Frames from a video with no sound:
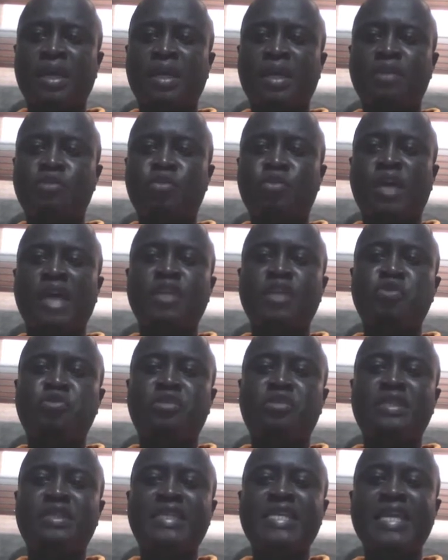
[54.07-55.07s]
You can
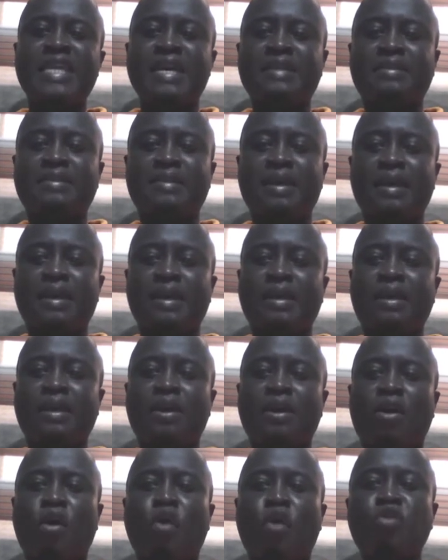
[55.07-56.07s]
use dear sir
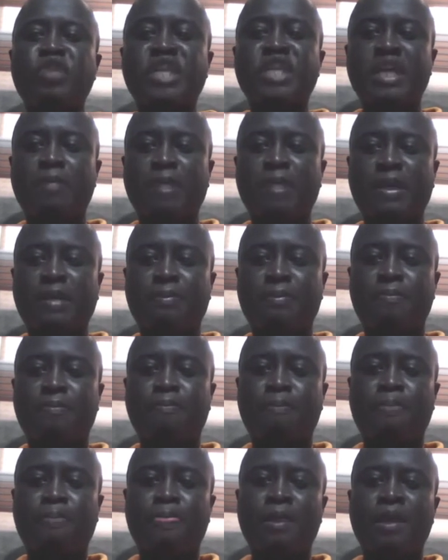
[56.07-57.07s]
or dear madam.
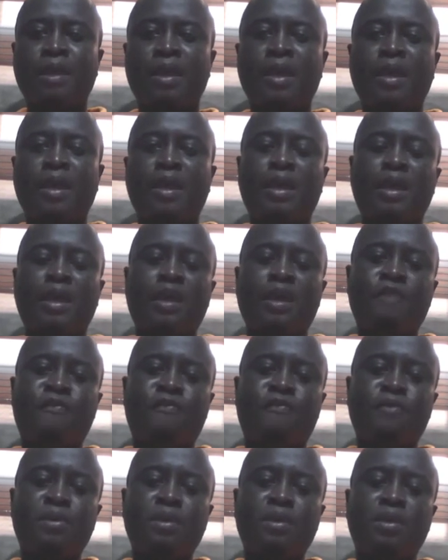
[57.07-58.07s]

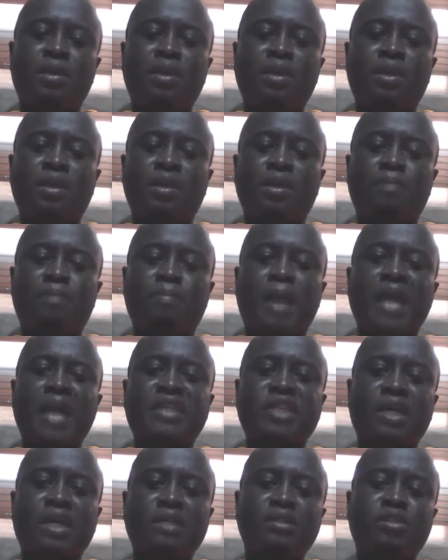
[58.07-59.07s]
If by
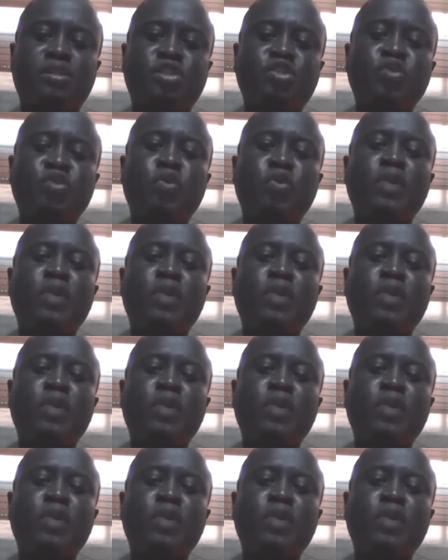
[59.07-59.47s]
chance you know